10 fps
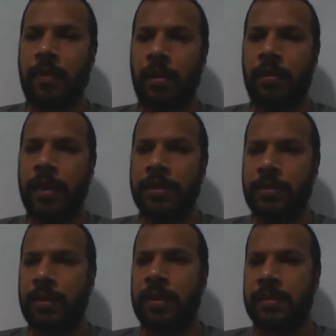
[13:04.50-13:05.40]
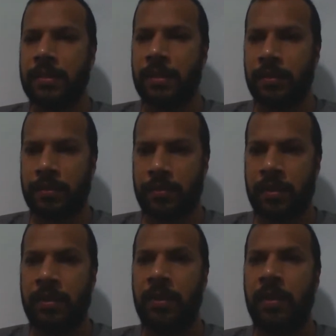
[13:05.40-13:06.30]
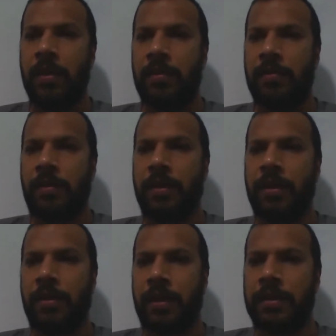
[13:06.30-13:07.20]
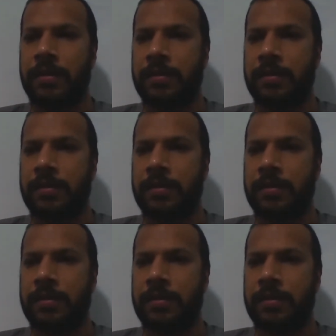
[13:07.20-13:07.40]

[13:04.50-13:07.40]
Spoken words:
All right. So let's say you as well. Very correct.